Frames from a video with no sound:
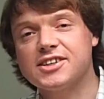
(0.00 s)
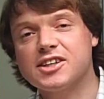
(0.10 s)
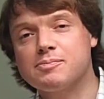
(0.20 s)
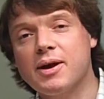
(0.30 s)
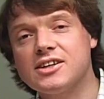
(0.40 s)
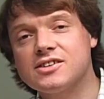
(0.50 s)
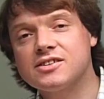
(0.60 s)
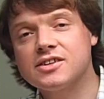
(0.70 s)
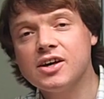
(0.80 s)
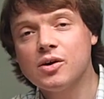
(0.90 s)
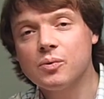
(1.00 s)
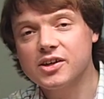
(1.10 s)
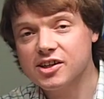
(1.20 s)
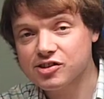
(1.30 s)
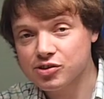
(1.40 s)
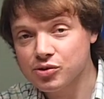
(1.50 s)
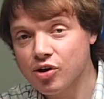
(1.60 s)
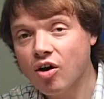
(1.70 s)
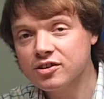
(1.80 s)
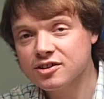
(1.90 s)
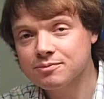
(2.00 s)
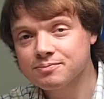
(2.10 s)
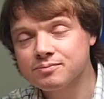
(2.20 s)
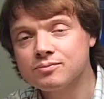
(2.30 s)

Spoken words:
just mentioned, which is two dots.